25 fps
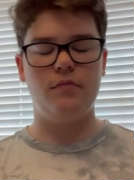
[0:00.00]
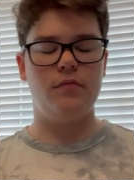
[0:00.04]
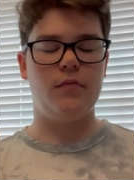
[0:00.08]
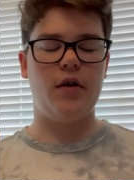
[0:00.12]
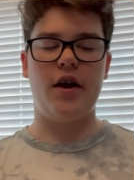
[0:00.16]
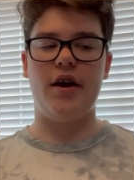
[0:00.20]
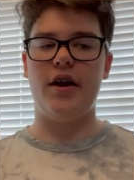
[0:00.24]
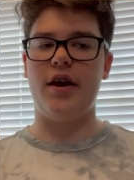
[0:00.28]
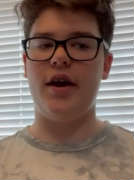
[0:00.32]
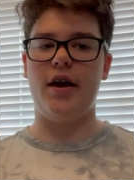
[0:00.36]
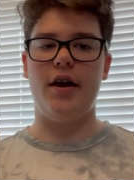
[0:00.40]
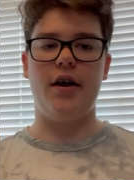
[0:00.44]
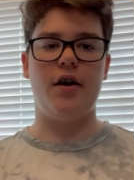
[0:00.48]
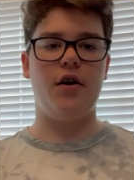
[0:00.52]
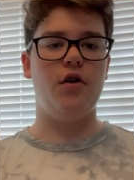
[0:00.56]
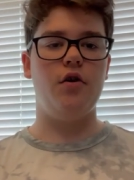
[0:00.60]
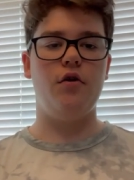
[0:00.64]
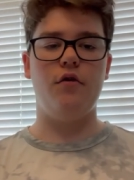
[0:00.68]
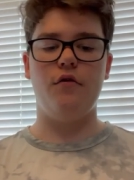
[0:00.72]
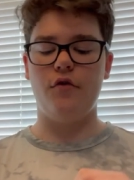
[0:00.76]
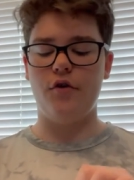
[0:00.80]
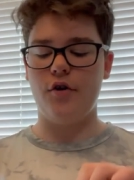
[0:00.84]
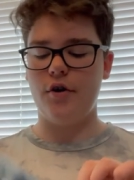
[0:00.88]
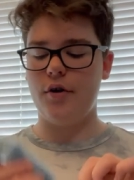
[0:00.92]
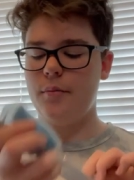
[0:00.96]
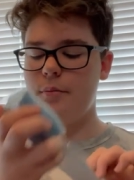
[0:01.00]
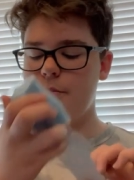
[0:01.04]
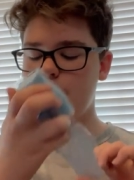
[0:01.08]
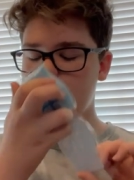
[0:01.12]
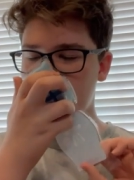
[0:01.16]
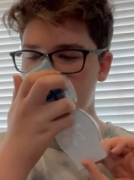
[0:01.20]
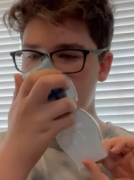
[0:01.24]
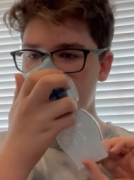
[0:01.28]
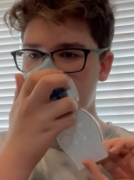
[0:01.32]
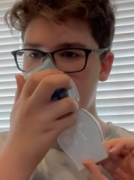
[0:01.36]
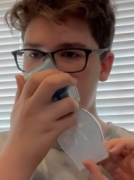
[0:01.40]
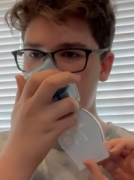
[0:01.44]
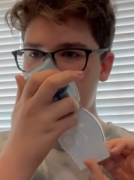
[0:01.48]
I can't get over it.
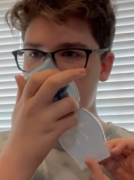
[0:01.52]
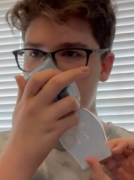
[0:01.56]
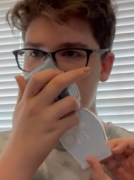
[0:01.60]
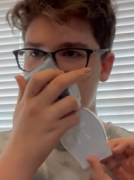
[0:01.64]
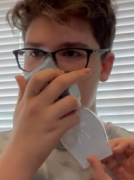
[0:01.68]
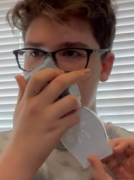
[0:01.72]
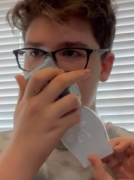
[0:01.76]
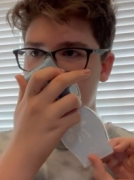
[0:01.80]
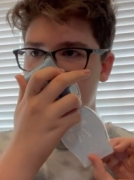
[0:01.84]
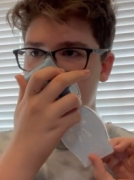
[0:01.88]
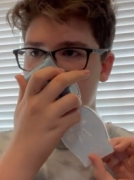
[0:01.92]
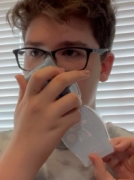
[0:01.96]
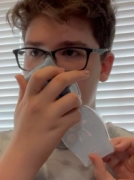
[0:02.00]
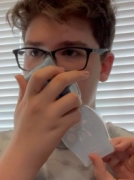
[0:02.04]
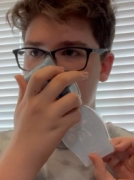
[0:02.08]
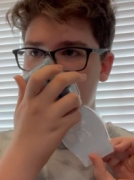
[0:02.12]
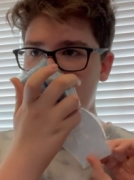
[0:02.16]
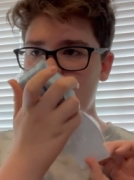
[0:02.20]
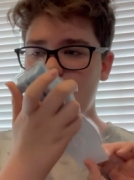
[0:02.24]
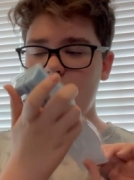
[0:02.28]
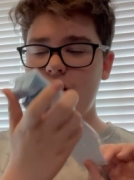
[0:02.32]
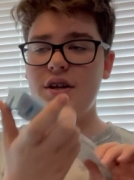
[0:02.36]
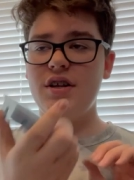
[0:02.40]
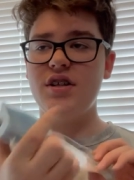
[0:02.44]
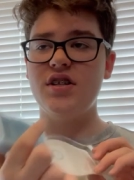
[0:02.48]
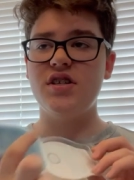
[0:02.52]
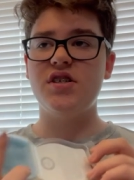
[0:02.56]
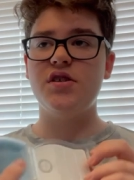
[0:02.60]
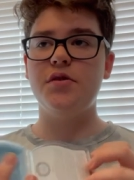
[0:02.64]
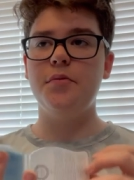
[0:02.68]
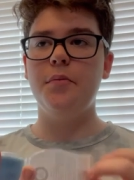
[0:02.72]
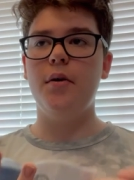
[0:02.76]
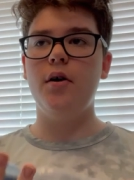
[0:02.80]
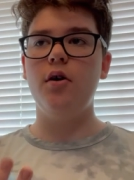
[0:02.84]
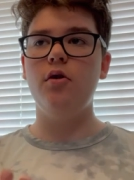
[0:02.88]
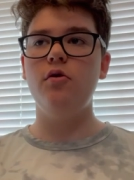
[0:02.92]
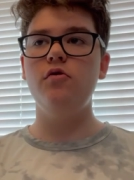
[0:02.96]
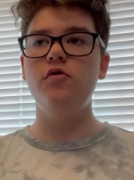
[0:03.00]
It
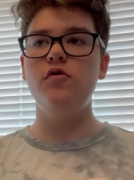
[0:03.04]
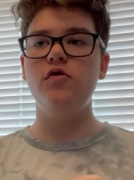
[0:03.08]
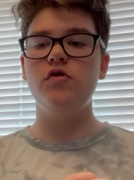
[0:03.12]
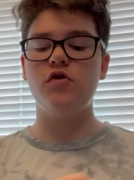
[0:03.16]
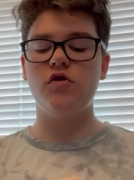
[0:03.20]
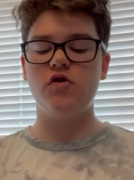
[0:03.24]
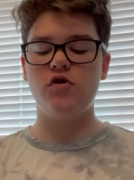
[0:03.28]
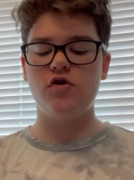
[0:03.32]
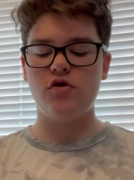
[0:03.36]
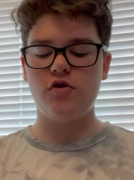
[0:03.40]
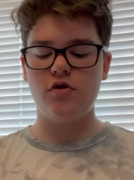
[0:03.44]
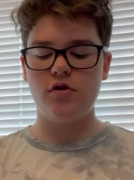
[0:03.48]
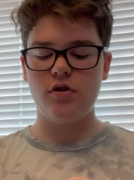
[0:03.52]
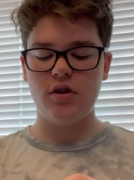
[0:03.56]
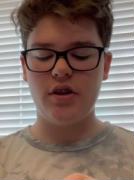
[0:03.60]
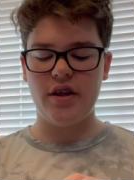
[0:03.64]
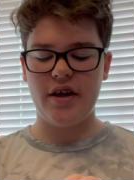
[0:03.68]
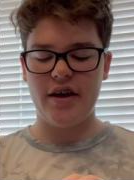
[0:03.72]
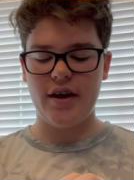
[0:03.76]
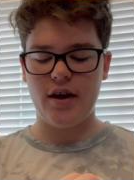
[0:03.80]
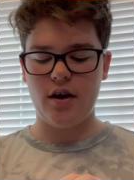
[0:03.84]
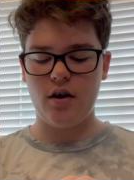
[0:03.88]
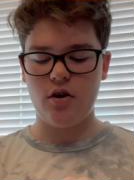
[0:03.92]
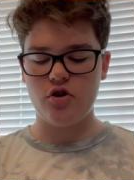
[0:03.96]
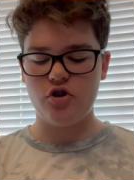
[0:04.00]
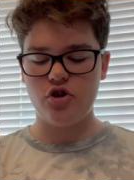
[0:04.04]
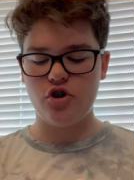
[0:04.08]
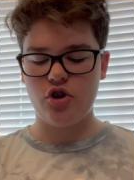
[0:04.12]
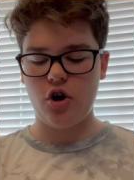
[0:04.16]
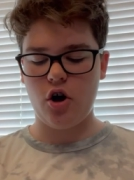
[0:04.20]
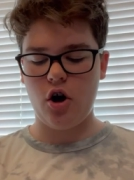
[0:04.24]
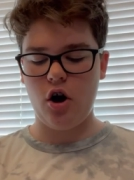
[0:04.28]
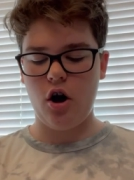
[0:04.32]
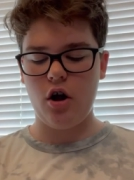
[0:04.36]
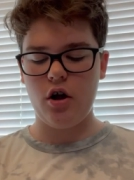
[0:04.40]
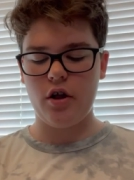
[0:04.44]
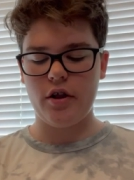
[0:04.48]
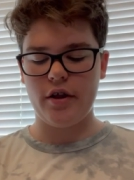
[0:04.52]
smells like
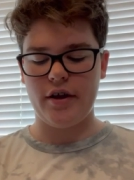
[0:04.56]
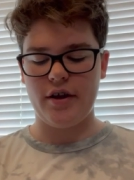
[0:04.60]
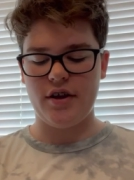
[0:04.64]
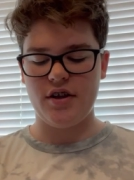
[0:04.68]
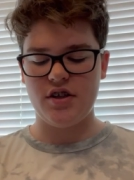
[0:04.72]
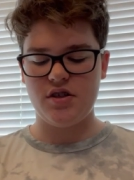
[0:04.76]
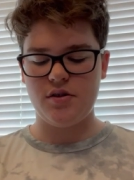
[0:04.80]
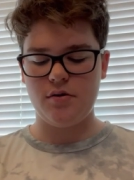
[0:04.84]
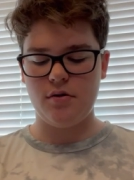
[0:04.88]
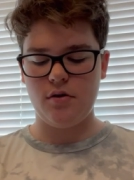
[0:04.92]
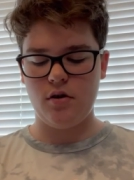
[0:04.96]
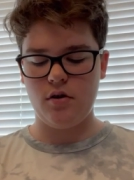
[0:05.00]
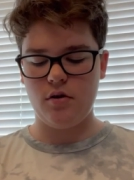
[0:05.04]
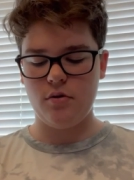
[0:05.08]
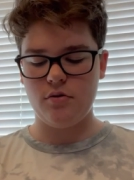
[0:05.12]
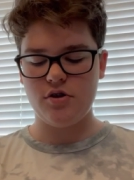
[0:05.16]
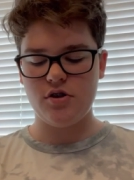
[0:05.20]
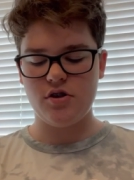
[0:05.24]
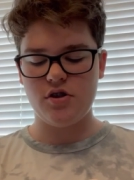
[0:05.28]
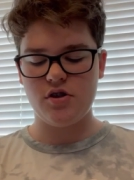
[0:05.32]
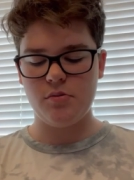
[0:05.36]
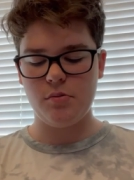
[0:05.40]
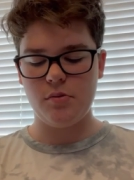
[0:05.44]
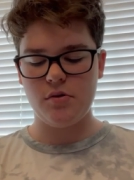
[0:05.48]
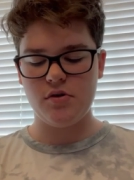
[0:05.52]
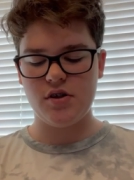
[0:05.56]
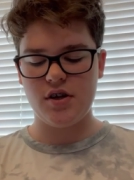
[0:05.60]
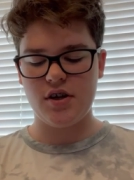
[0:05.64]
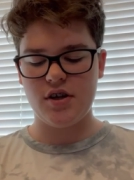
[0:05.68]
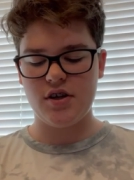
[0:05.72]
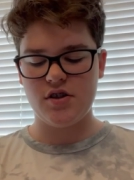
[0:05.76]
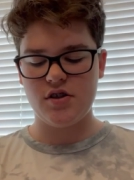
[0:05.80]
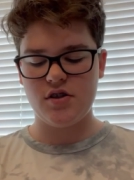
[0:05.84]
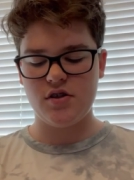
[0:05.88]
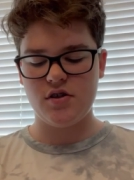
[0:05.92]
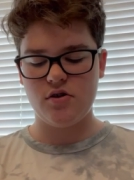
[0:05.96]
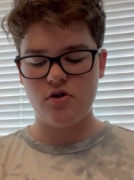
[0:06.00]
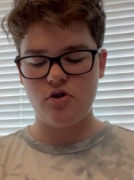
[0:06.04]
chocolate. It smells like
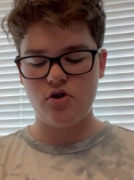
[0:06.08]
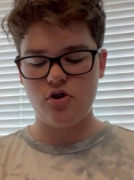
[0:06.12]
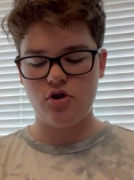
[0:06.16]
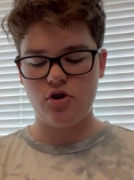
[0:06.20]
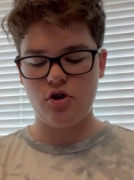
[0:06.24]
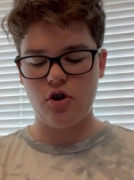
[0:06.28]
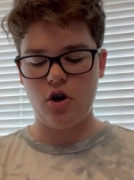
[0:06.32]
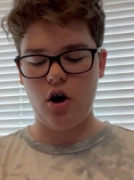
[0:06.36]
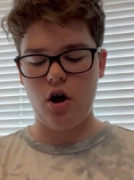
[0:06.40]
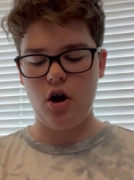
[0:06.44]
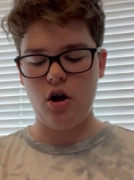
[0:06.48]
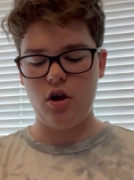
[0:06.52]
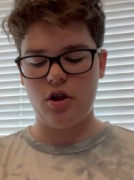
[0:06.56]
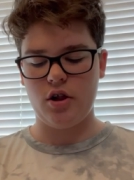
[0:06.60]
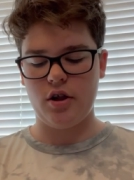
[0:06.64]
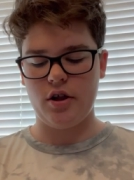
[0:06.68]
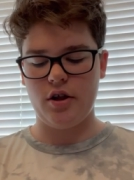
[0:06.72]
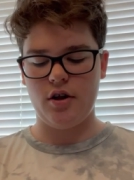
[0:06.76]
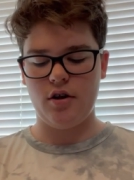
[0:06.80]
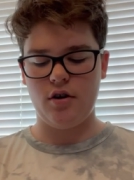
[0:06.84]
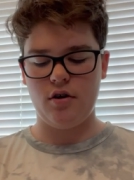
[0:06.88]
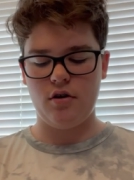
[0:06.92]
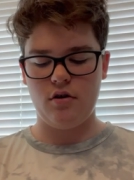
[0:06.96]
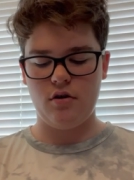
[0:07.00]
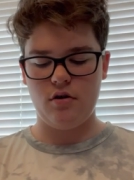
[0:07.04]
it's chocolate.